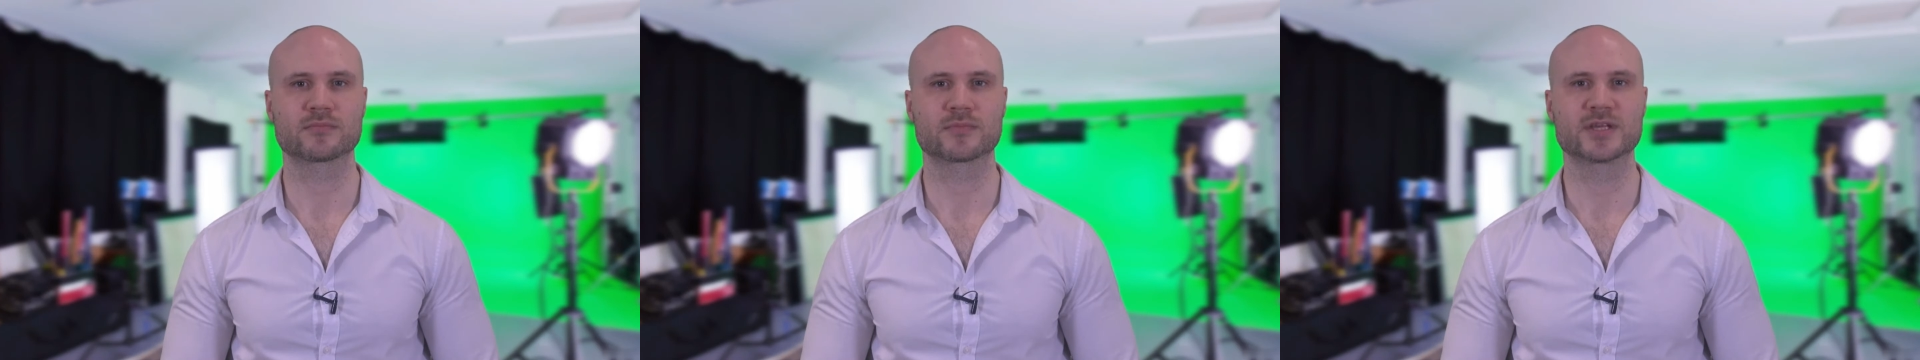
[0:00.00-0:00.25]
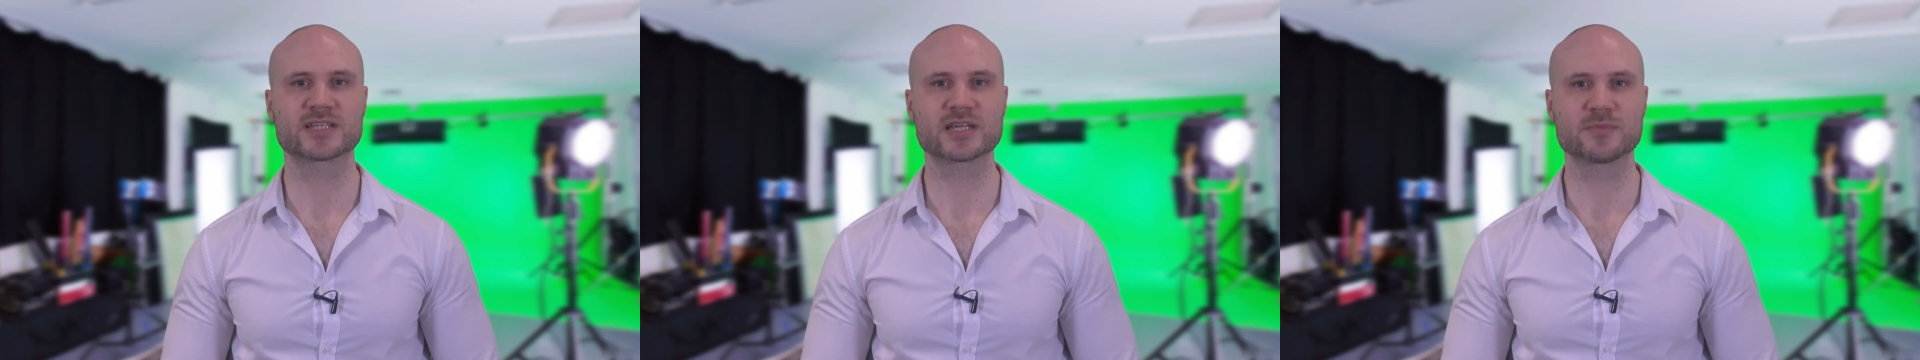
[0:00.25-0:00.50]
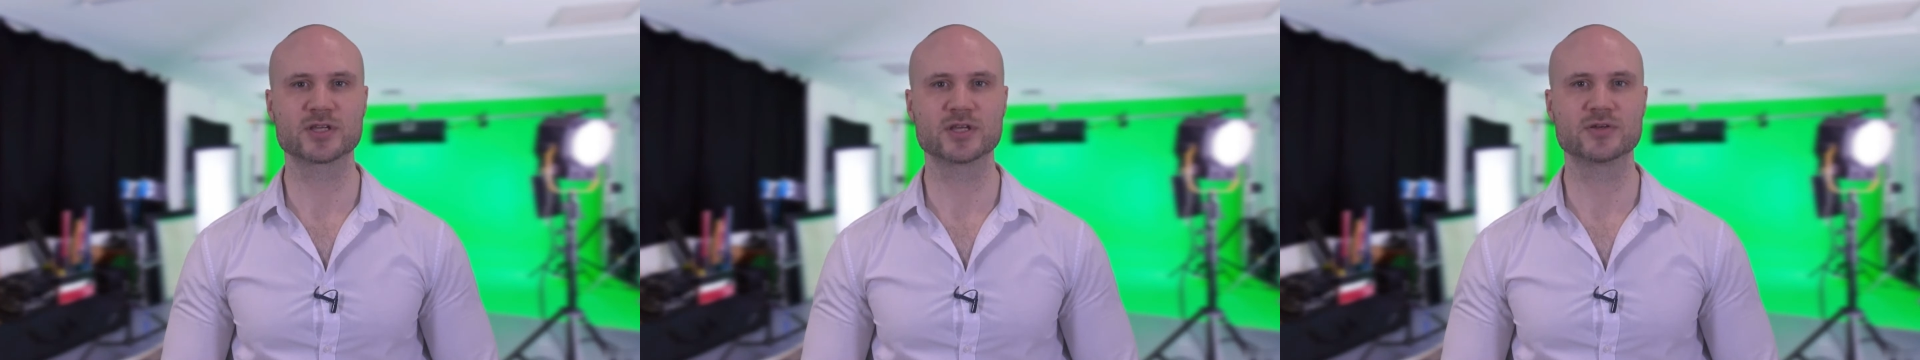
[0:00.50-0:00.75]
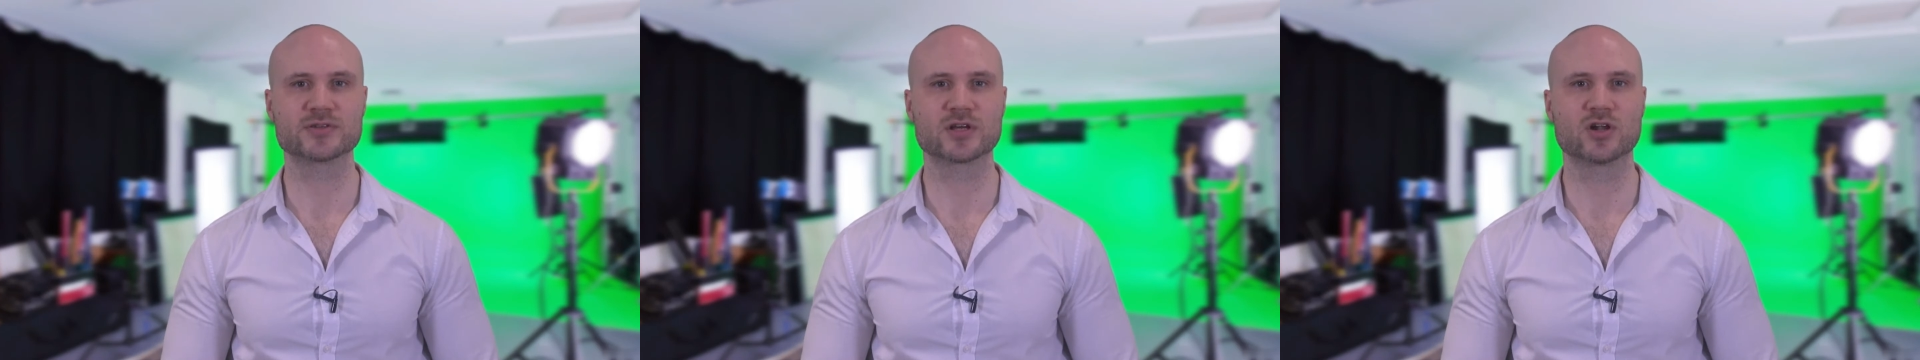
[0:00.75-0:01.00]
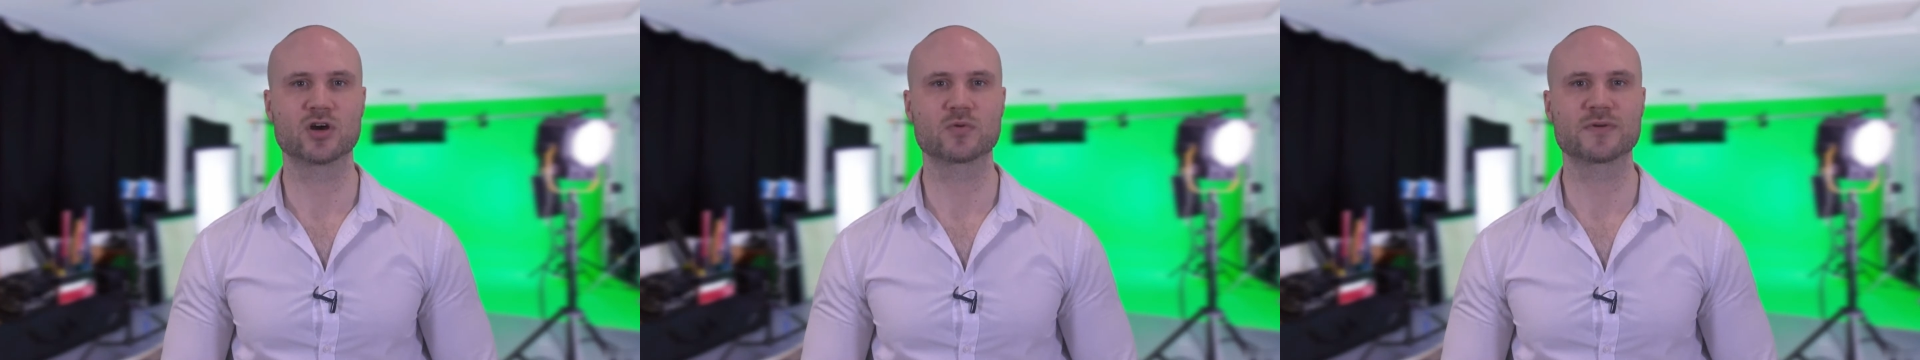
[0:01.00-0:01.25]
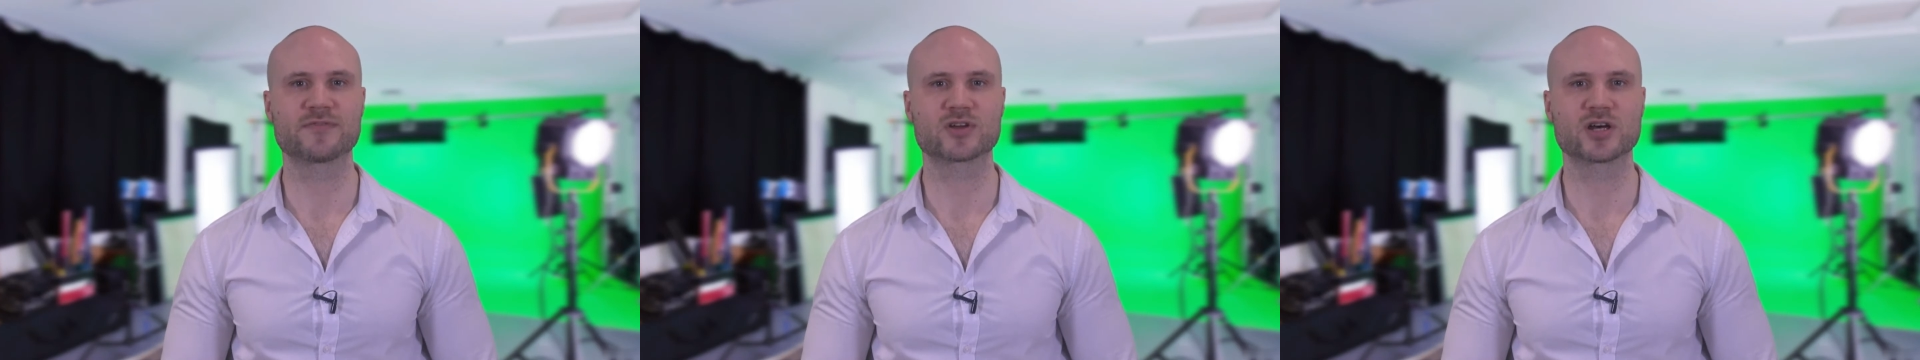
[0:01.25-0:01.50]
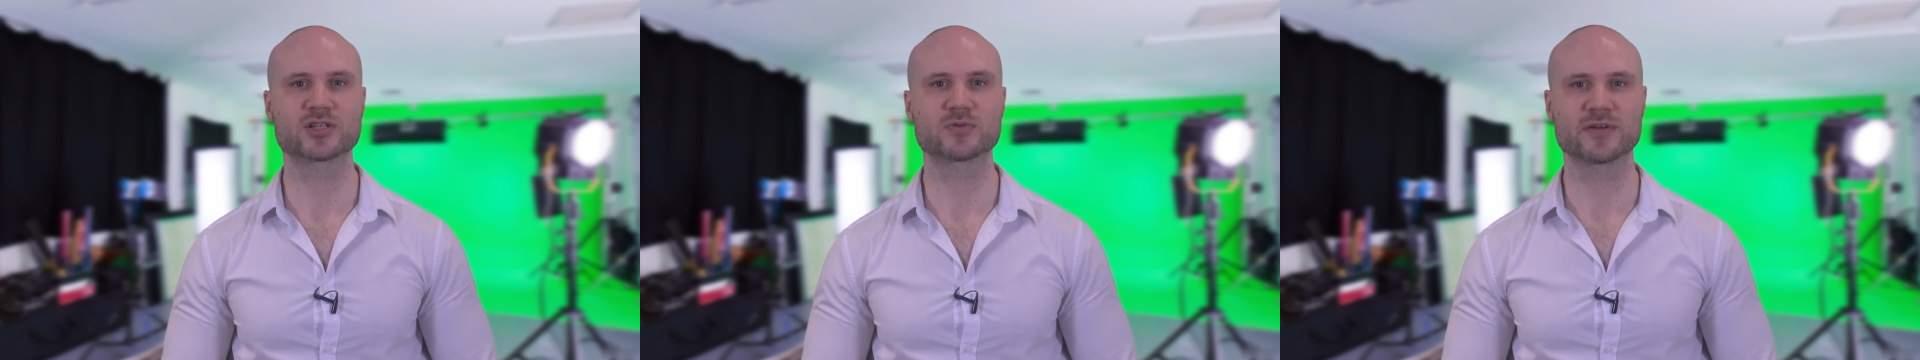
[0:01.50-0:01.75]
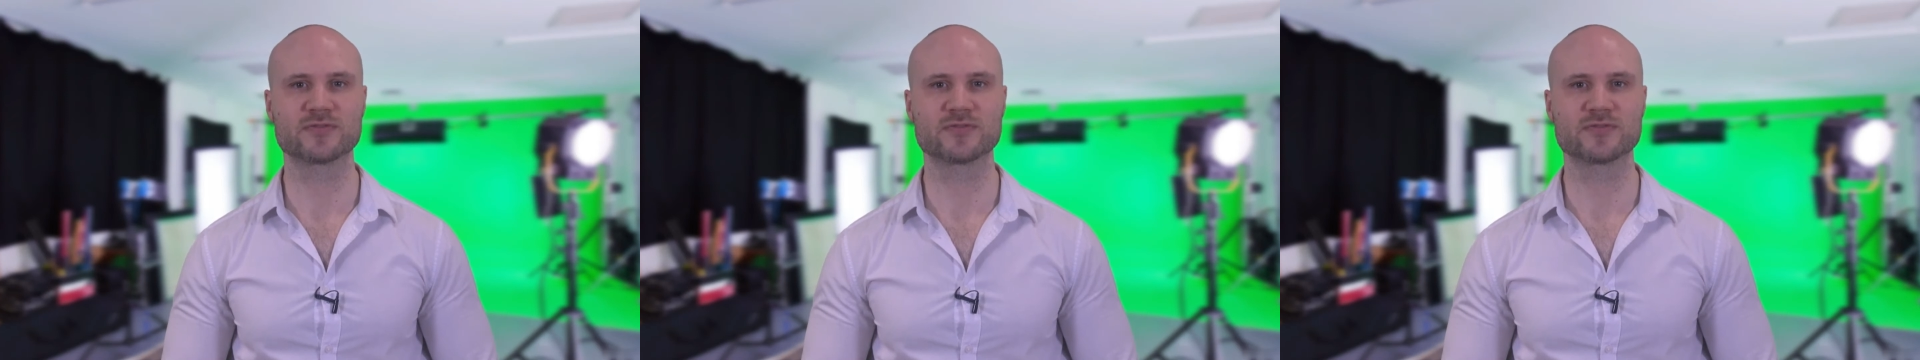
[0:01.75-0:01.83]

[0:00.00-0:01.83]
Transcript: This can be used along with the cutaway